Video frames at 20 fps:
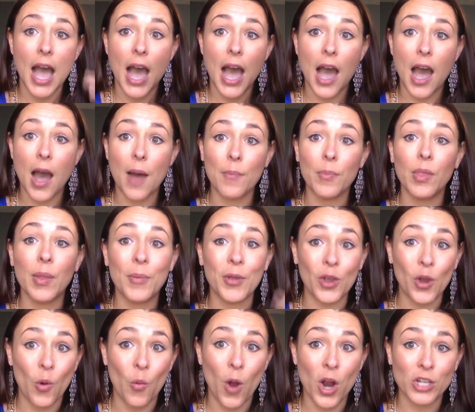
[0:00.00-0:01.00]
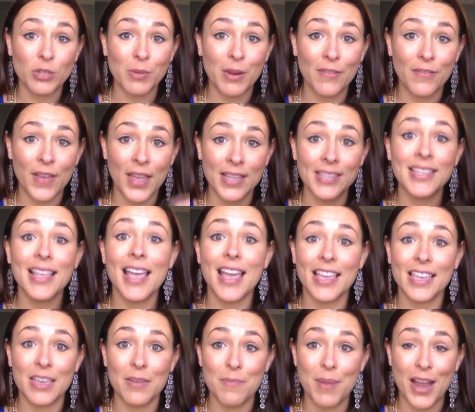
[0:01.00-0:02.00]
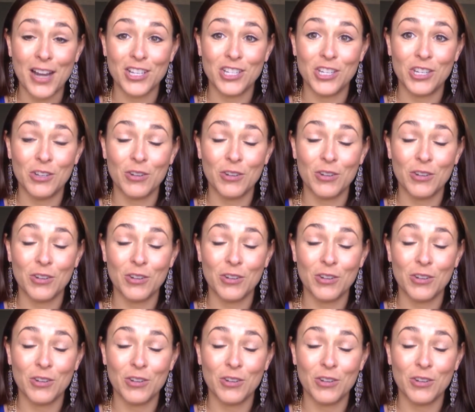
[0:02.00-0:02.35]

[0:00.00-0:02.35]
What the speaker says: Let me go wash my face and get back to